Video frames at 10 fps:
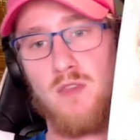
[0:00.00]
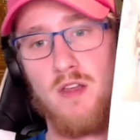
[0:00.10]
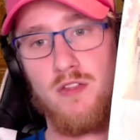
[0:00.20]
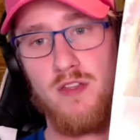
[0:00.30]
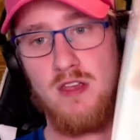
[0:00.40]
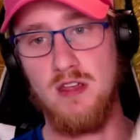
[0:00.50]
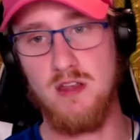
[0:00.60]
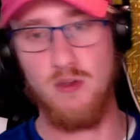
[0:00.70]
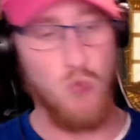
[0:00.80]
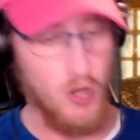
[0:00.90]

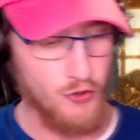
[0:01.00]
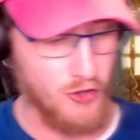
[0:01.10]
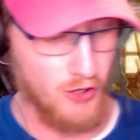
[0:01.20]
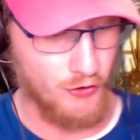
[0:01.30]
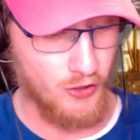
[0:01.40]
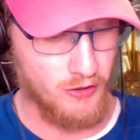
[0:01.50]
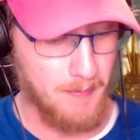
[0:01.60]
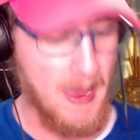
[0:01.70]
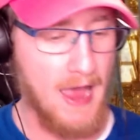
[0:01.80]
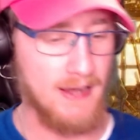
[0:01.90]
the watercolor on the
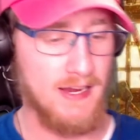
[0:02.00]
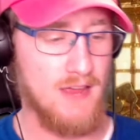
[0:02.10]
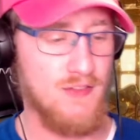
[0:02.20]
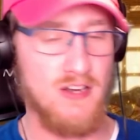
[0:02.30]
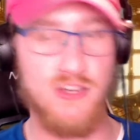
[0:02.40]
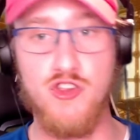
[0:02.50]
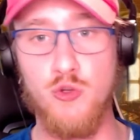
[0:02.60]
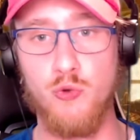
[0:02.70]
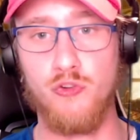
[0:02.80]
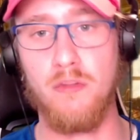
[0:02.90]
back and then
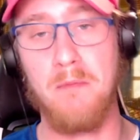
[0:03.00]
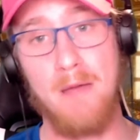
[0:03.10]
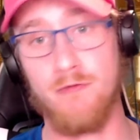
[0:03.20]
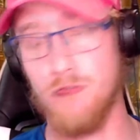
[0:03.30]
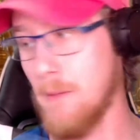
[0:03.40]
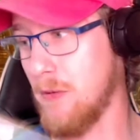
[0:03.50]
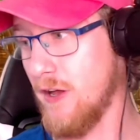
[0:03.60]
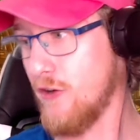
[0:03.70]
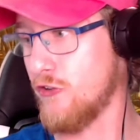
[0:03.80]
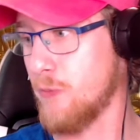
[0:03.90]
use the map for my
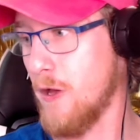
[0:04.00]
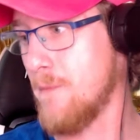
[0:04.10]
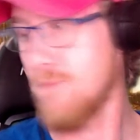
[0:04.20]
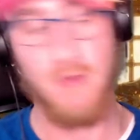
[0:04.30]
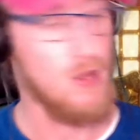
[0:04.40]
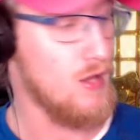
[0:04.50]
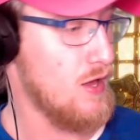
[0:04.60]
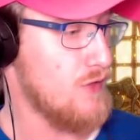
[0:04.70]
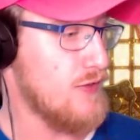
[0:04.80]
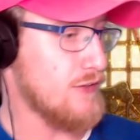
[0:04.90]
players. But
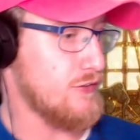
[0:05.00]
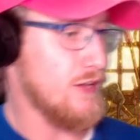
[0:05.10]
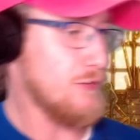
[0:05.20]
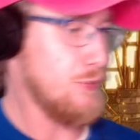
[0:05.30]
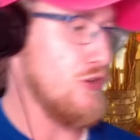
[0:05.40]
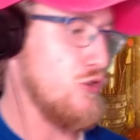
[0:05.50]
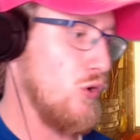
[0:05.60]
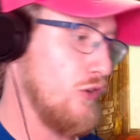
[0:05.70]
that's pretty cool.